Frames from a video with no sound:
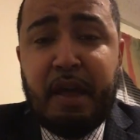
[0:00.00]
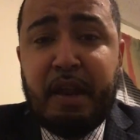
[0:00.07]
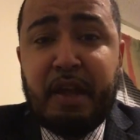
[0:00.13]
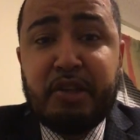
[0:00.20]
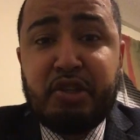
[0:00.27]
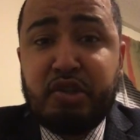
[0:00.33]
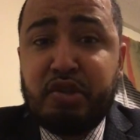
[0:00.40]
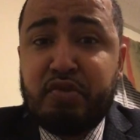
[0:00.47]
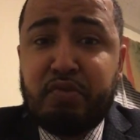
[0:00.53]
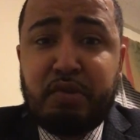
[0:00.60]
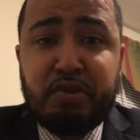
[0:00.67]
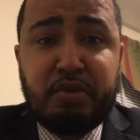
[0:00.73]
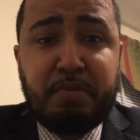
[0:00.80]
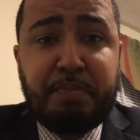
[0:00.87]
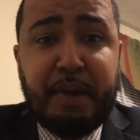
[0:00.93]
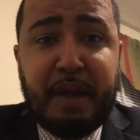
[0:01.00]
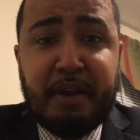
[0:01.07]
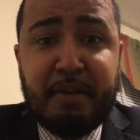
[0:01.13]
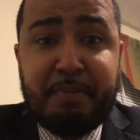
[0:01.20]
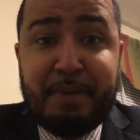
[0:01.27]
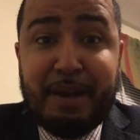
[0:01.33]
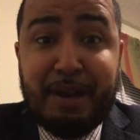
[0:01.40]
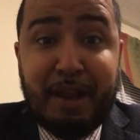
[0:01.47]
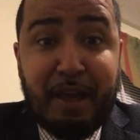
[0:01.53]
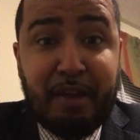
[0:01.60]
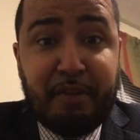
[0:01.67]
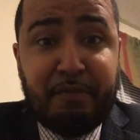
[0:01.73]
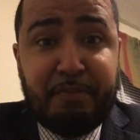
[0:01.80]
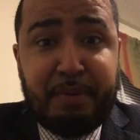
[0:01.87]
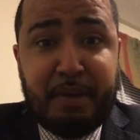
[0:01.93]
And I just want you back in my
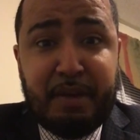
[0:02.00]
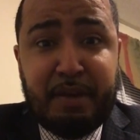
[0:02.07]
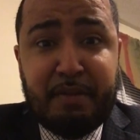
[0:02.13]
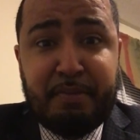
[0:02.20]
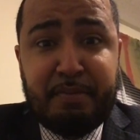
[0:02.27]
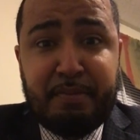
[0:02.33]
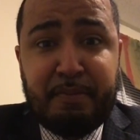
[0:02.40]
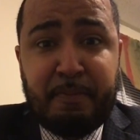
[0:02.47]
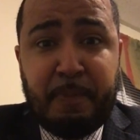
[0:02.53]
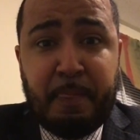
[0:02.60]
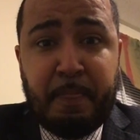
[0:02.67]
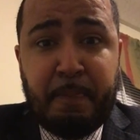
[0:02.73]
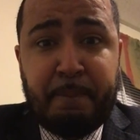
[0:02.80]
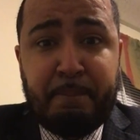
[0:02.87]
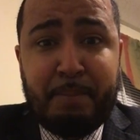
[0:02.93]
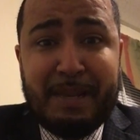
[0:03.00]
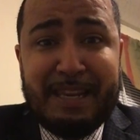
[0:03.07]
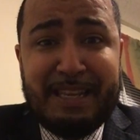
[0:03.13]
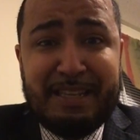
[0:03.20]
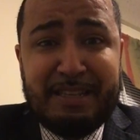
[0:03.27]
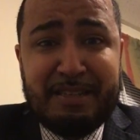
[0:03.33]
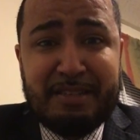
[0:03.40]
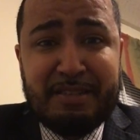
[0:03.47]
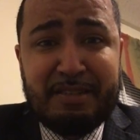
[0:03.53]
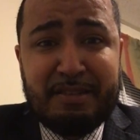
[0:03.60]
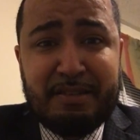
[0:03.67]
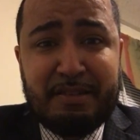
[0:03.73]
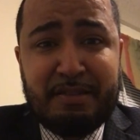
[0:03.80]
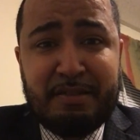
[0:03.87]
life, babe. Please.